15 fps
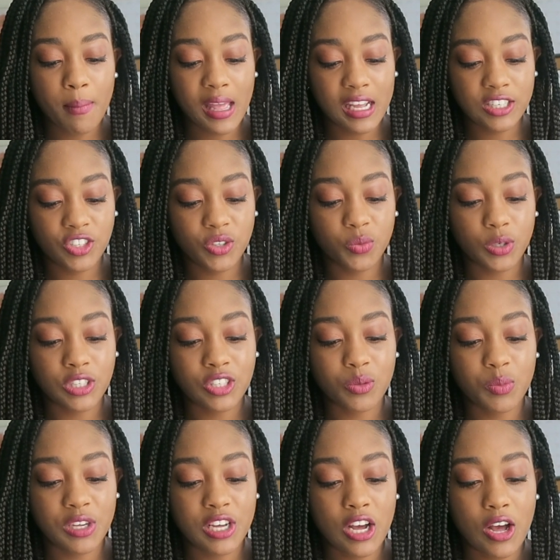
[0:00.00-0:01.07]
made you want
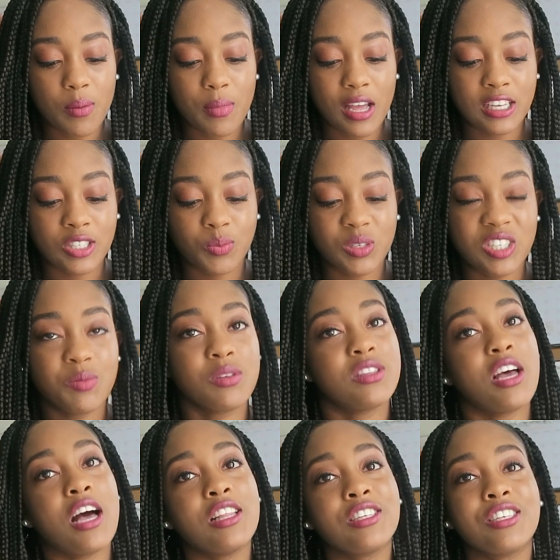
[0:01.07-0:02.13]
to become a speech
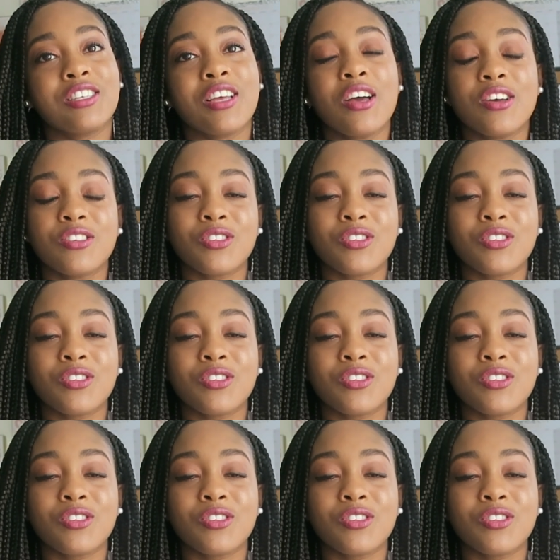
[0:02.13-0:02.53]
pathologist?